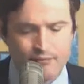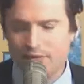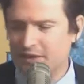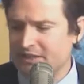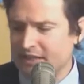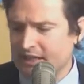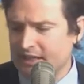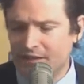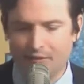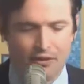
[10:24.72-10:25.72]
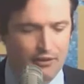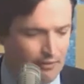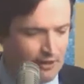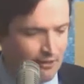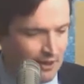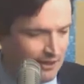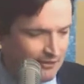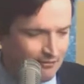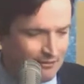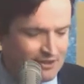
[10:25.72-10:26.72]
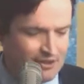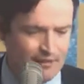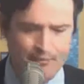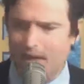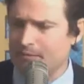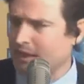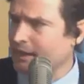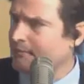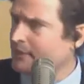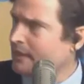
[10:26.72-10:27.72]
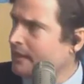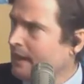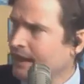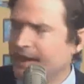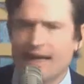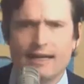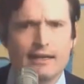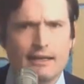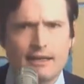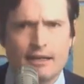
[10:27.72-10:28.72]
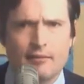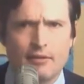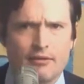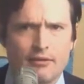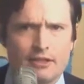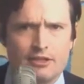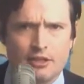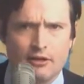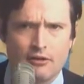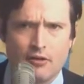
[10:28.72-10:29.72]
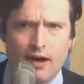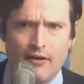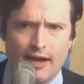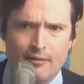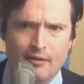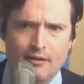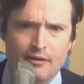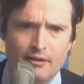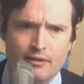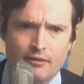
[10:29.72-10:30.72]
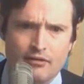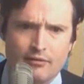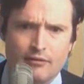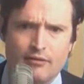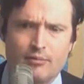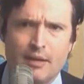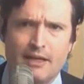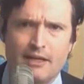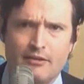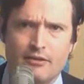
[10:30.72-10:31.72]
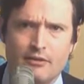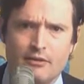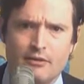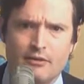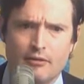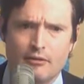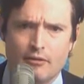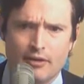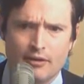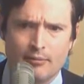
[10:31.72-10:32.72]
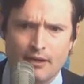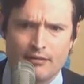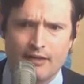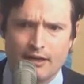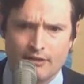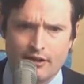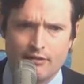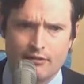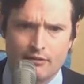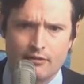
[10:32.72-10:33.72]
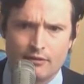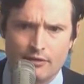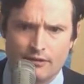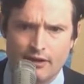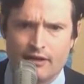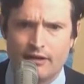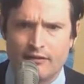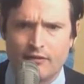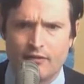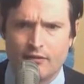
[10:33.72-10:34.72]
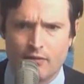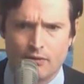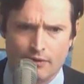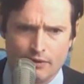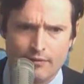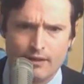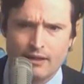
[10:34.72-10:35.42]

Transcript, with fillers: Please get cut number three ready, mistyped by me. And cut number three is Charles Krauthammer s- speaking to what the president has done through executive order,